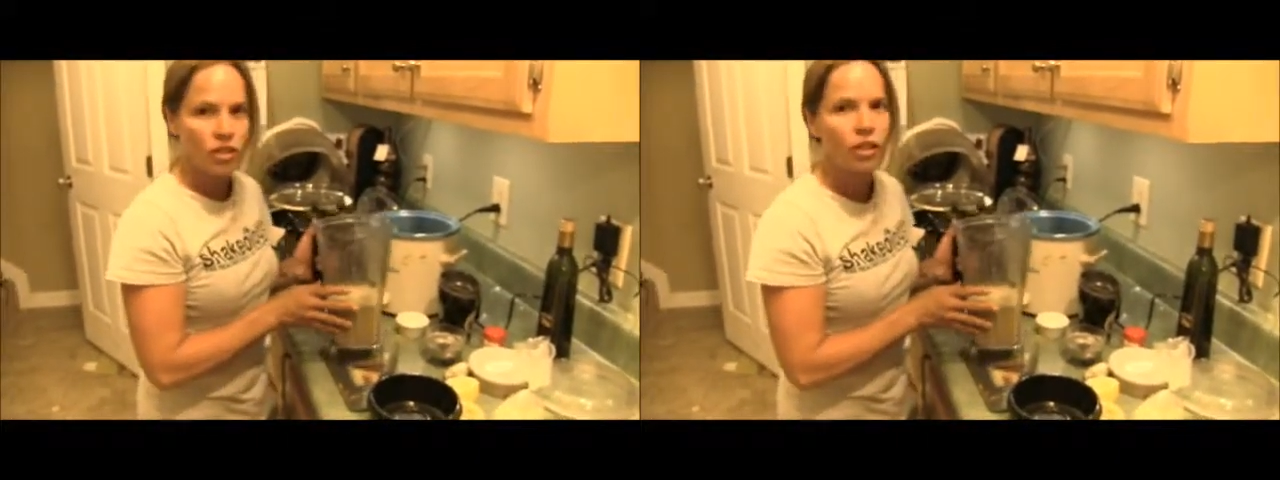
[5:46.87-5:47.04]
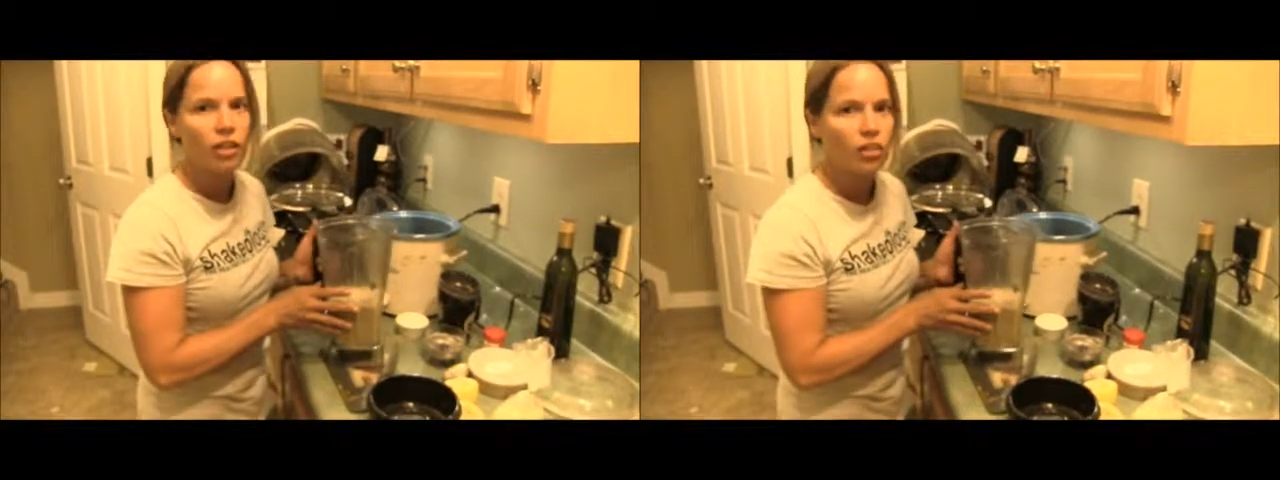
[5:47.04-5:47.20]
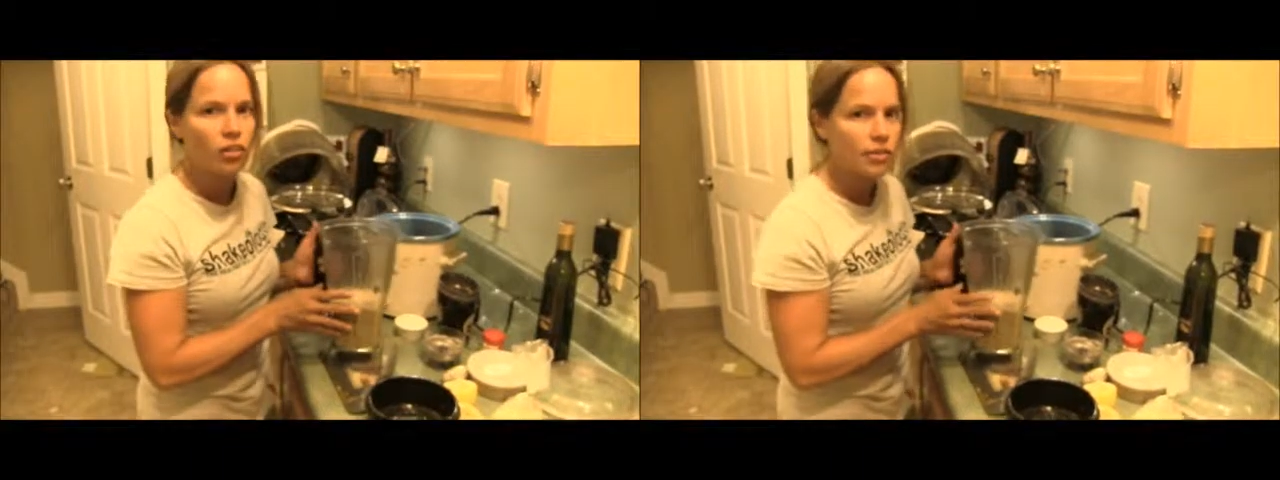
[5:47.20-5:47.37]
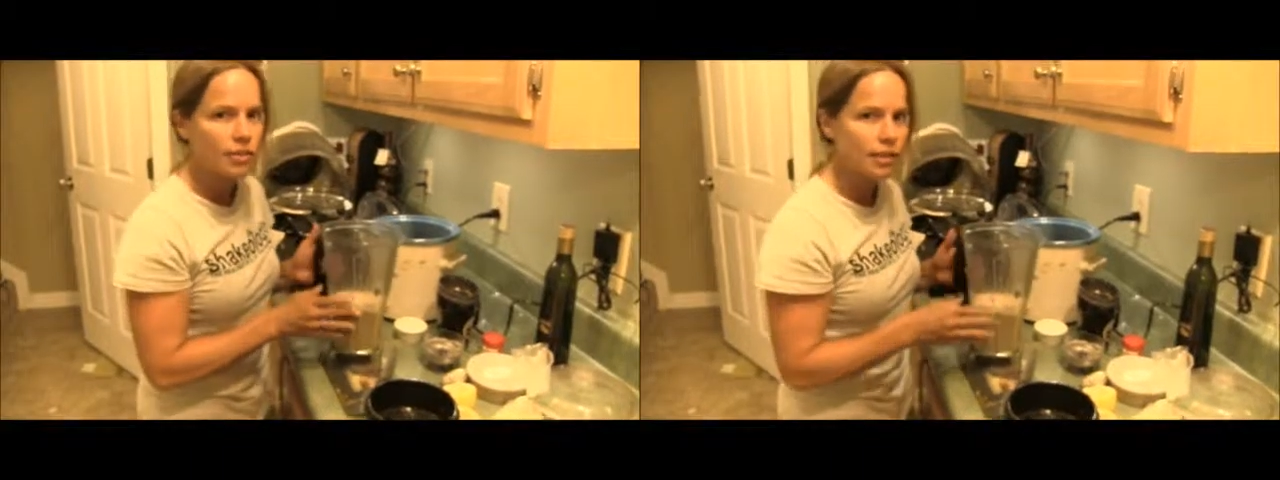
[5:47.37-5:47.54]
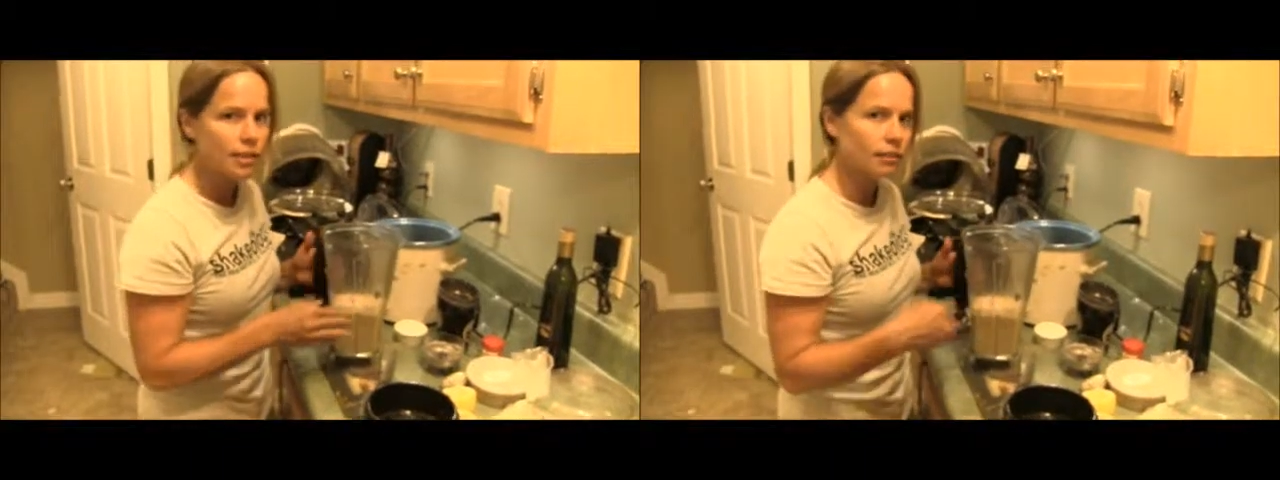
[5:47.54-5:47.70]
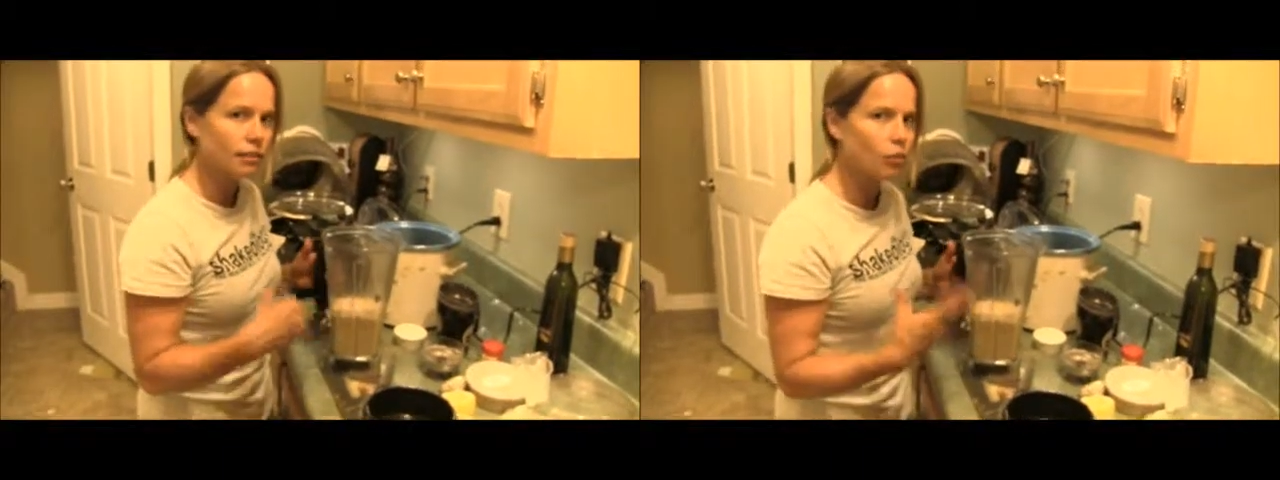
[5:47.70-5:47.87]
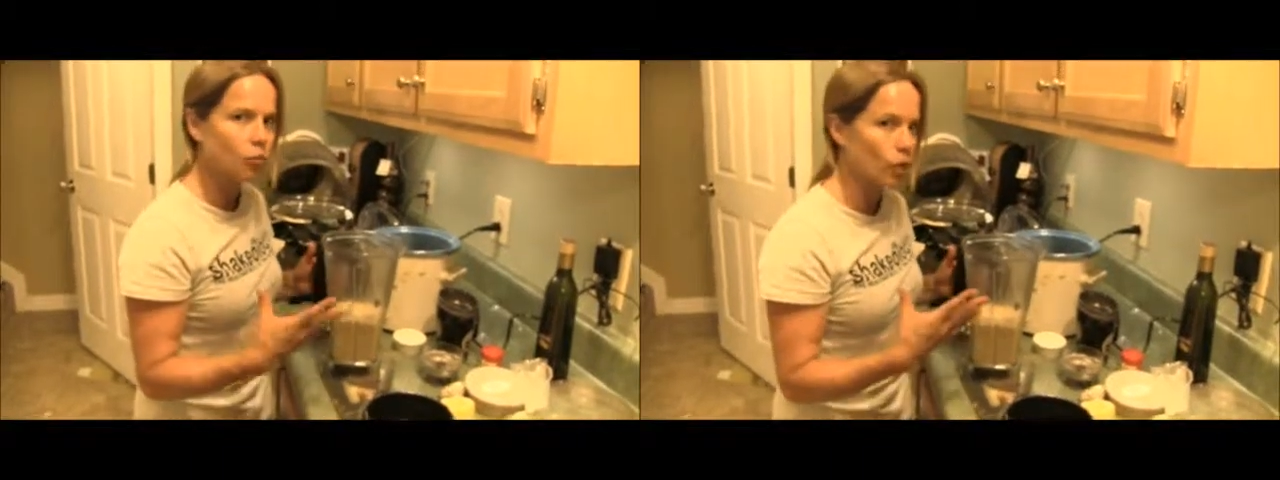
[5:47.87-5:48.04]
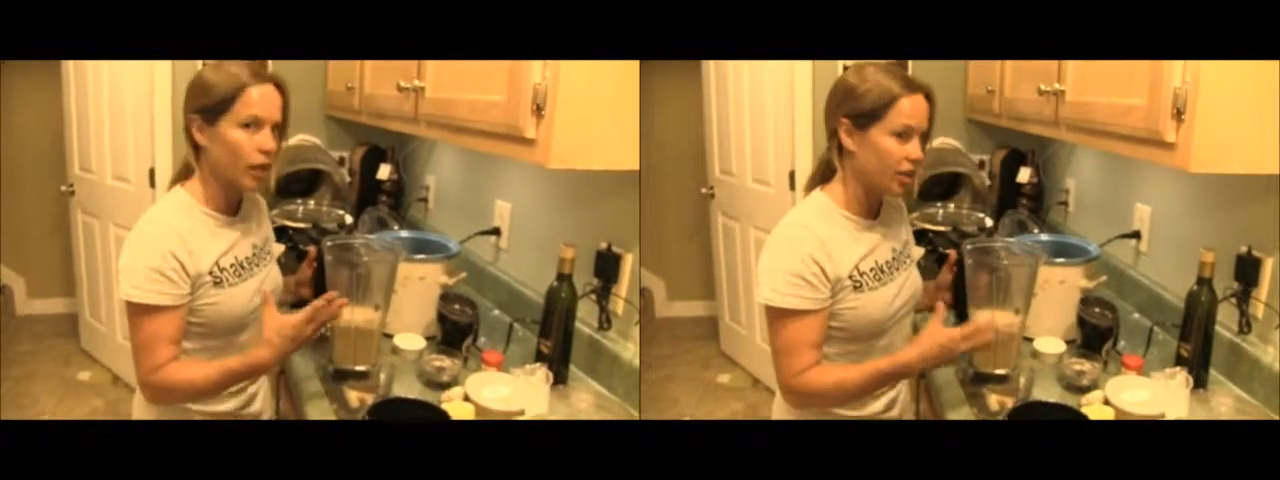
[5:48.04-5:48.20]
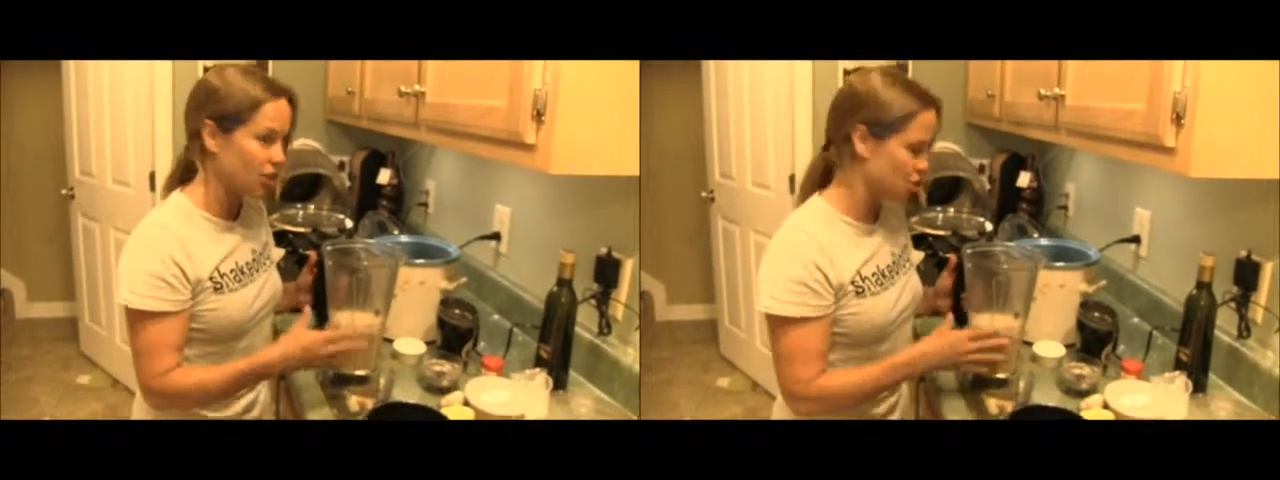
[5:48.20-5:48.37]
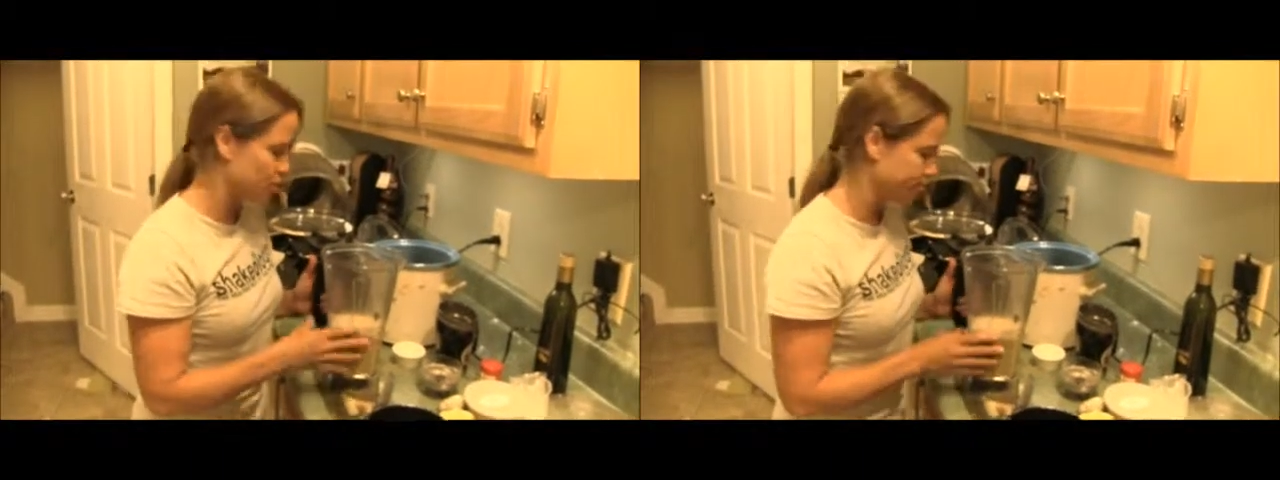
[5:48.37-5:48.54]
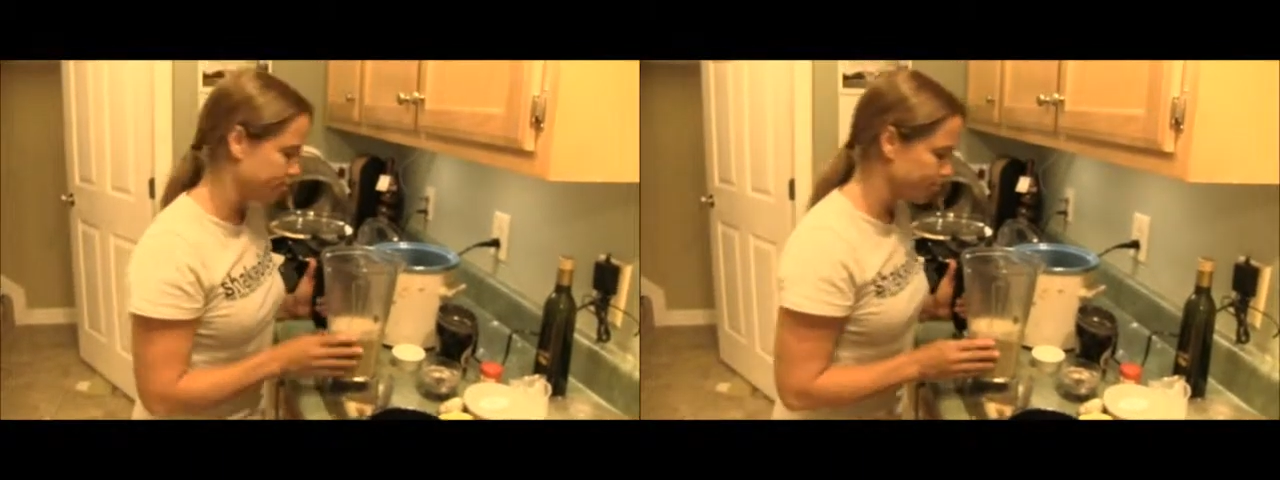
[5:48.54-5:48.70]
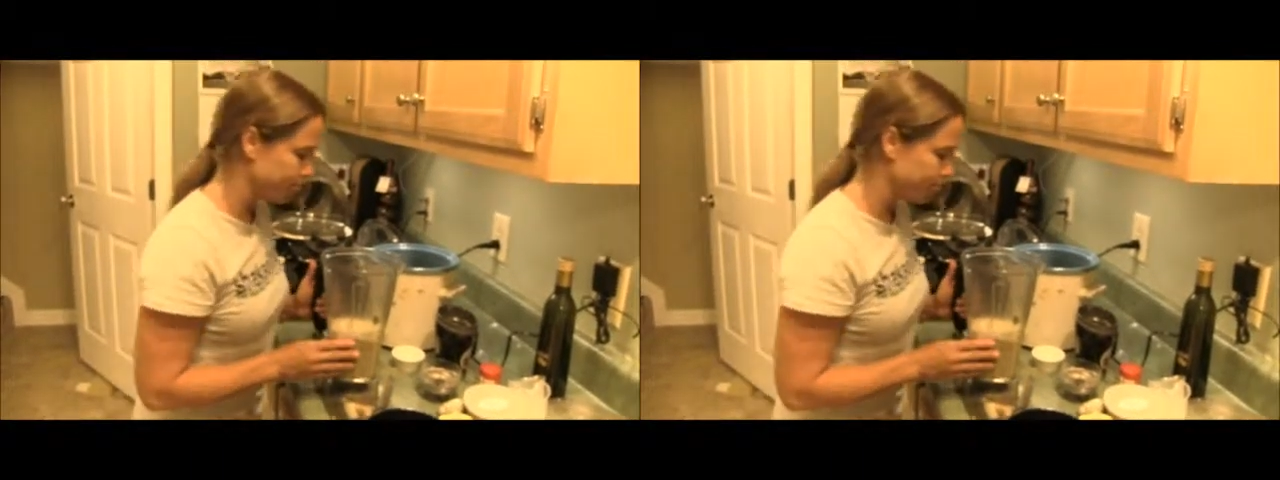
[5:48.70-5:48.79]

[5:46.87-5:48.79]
than using ranch.